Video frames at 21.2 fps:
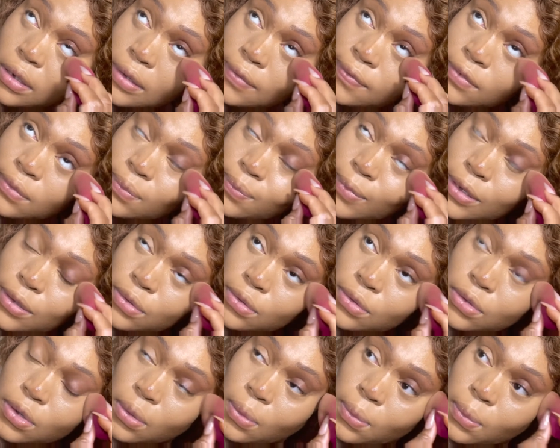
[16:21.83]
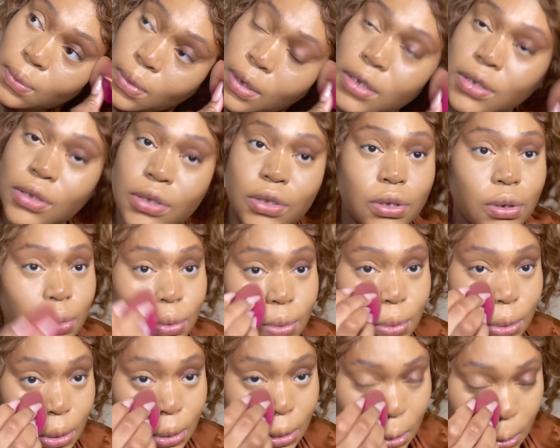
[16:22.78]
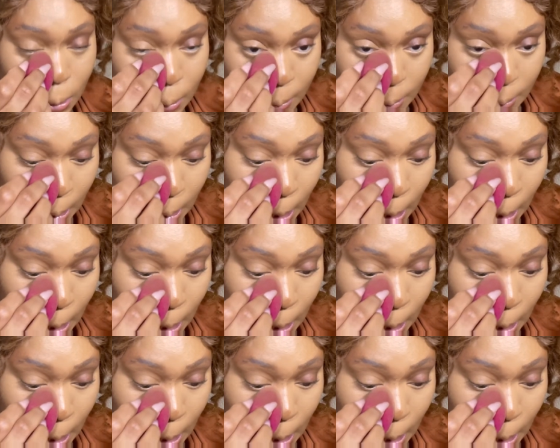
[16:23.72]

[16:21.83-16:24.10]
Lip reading: even when you don't want to, you know?